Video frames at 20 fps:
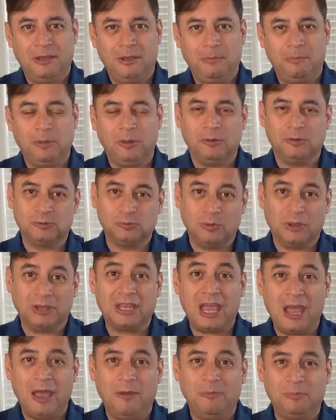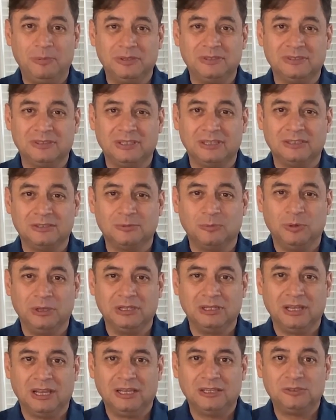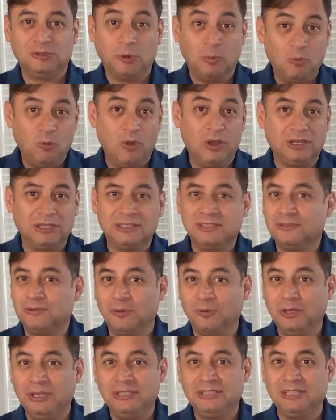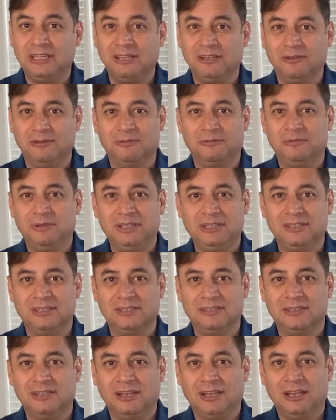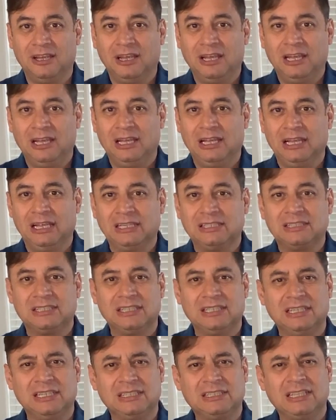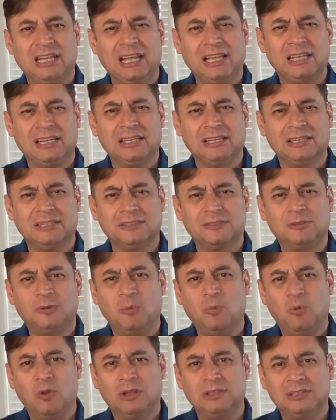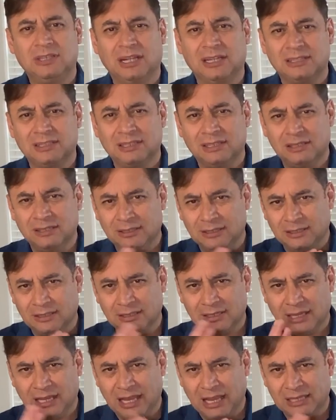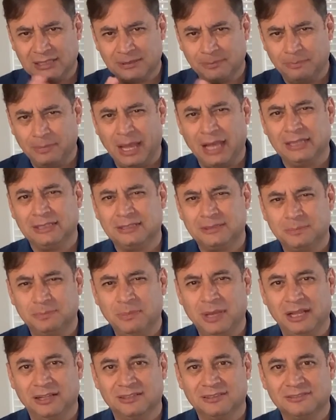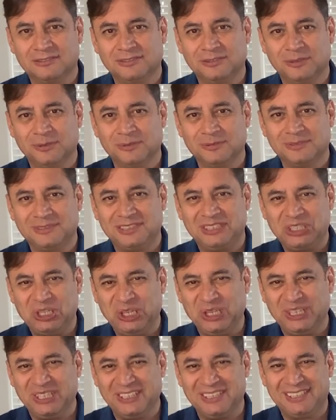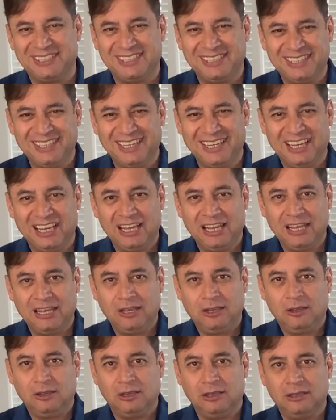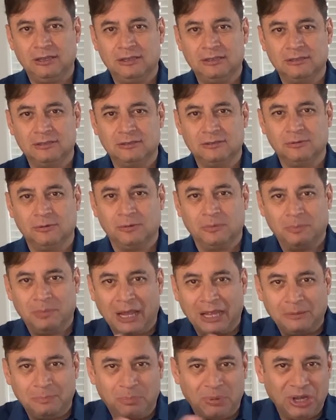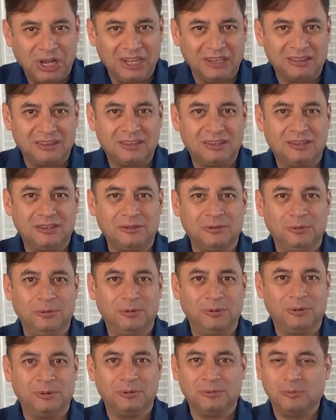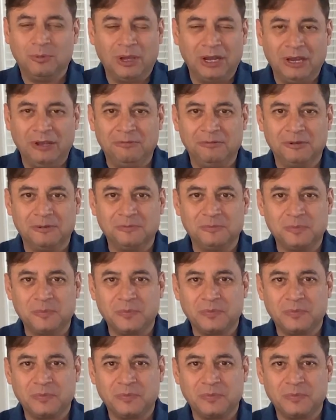Because what happens is when someone is so easily offended, it's like someone that has a bad smell, stinks, or bad breath or whatever.